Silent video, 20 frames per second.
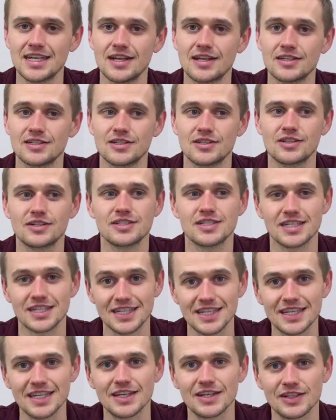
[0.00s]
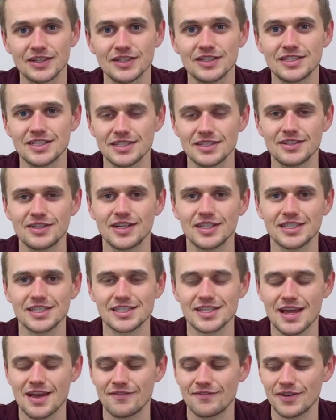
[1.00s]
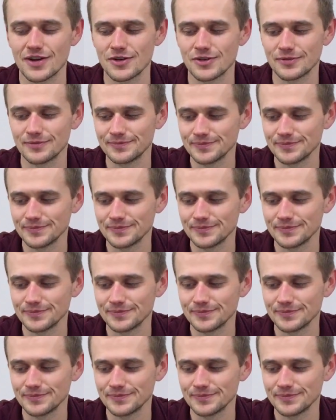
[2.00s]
under to get a good deal on this iPhone.